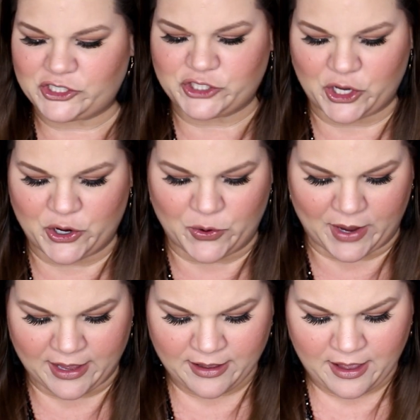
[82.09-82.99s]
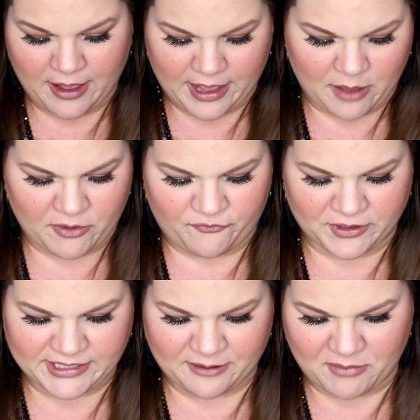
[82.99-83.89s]
So it
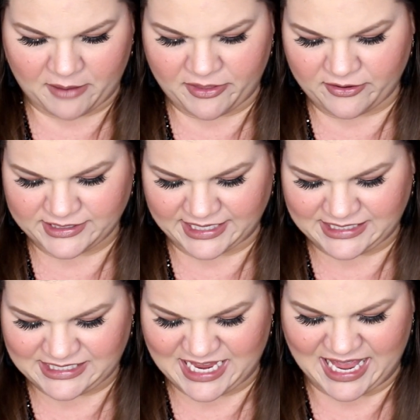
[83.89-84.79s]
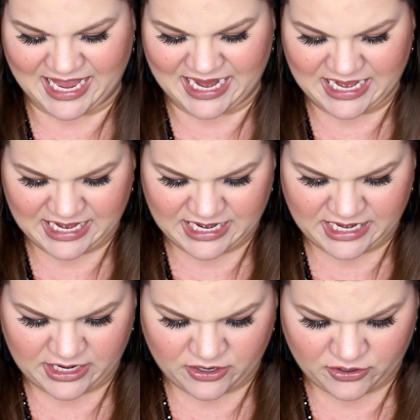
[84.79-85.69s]
feels like maybe there's like 10 in
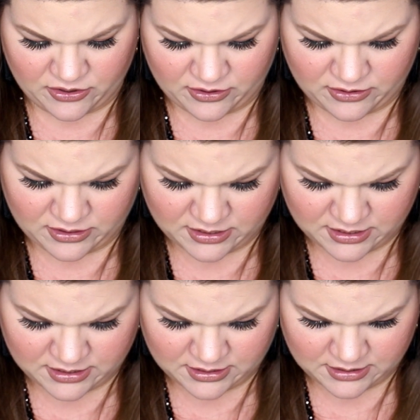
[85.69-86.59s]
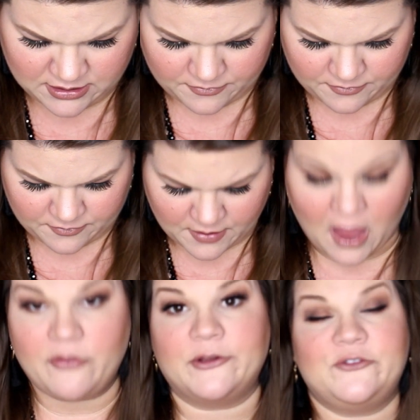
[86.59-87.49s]
here.
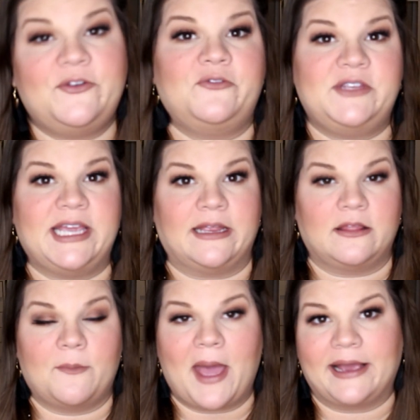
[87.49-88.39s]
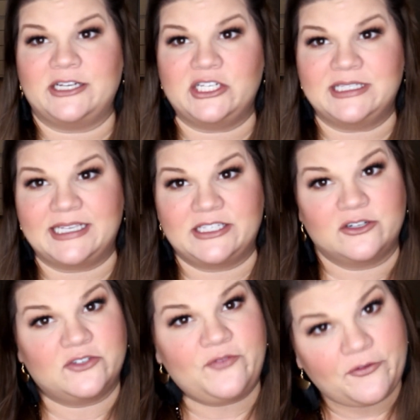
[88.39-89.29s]
There's 15. The packaging says
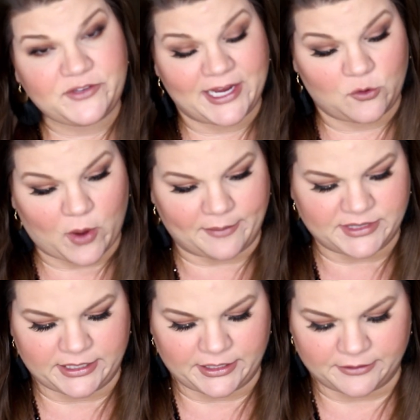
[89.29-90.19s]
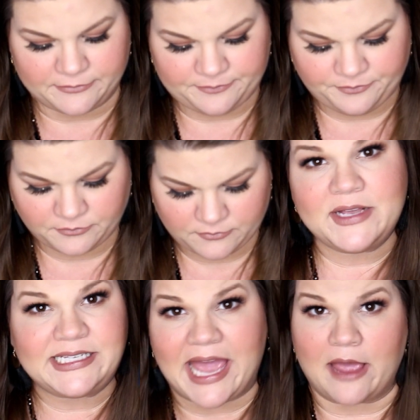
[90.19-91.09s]
there's 15 wipes in here.
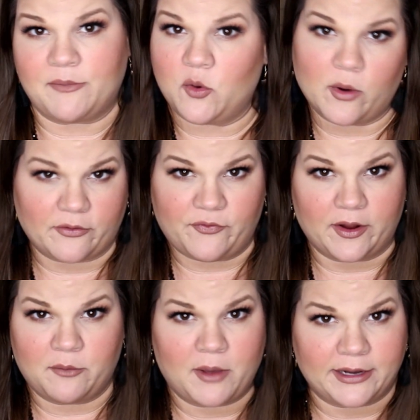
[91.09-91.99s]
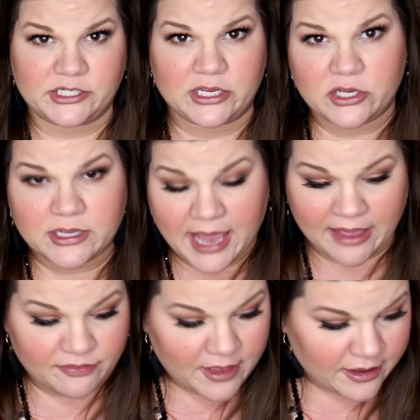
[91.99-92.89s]
These can't be worth very much,
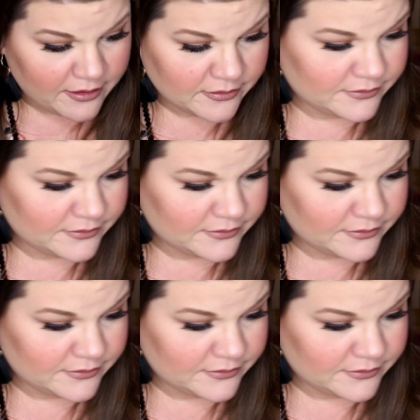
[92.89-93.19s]
can they?